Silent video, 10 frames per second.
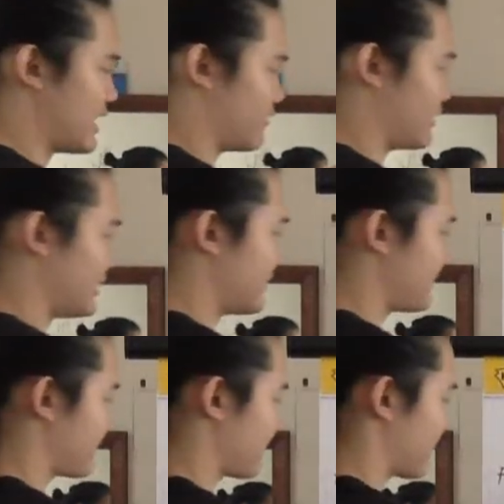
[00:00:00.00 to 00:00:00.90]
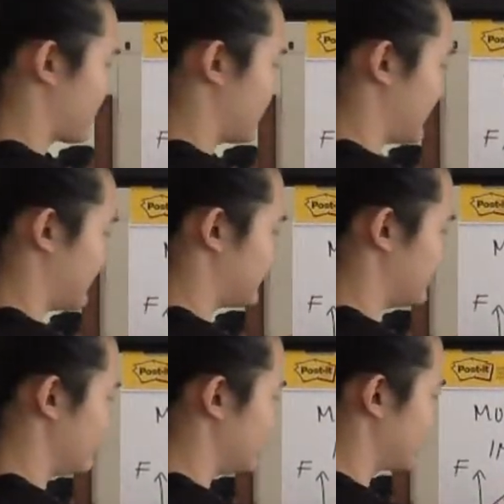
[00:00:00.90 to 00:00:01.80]
area, its
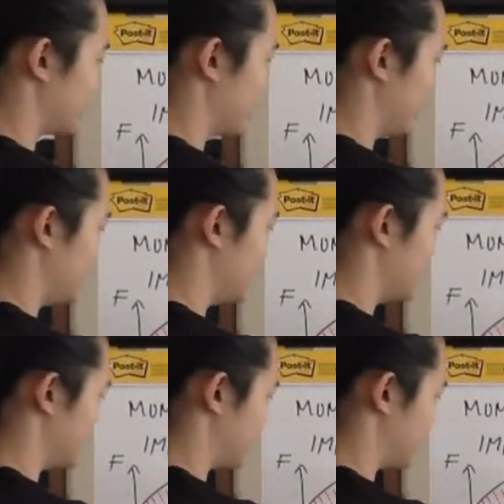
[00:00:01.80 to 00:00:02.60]
units are in Newton